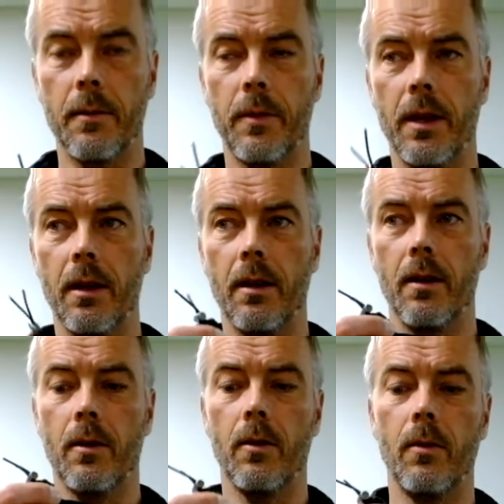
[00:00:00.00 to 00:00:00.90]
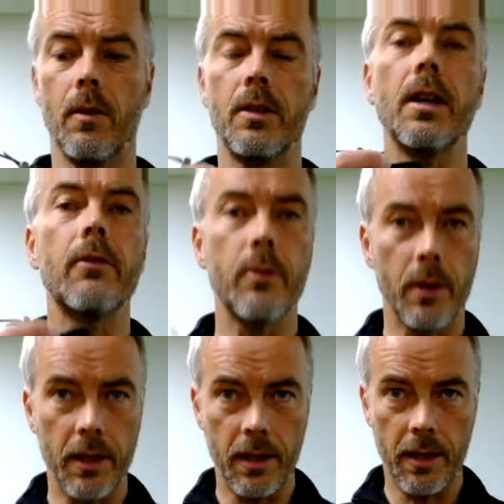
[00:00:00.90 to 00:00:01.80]
something which
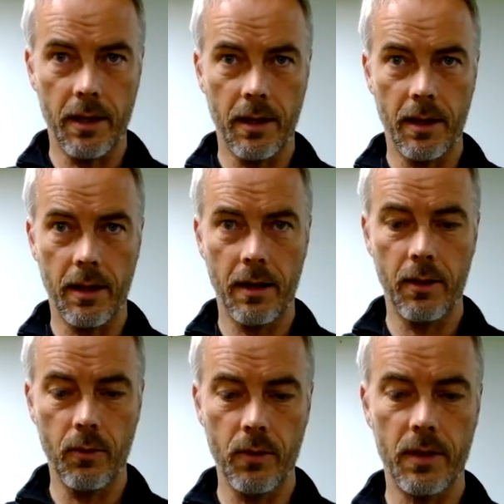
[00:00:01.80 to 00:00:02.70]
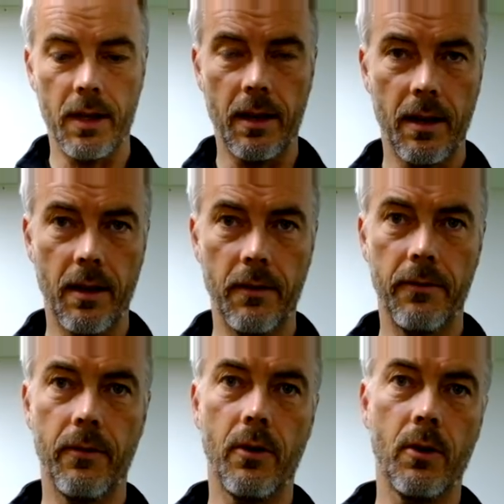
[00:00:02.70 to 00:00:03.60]
everybody can use and have
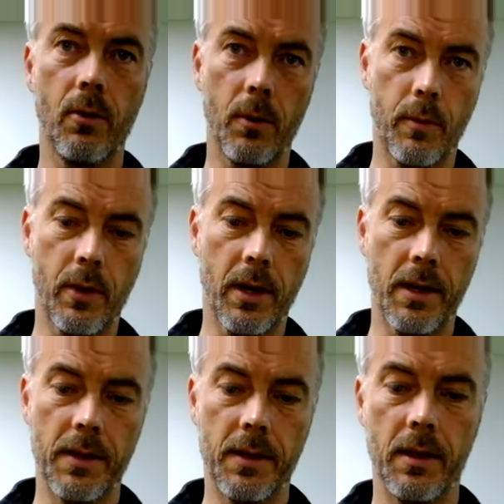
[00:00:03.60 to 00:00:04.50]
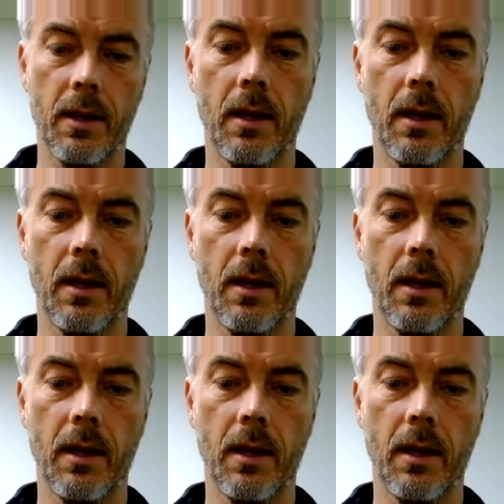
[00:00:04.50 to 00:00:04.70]
for a good price.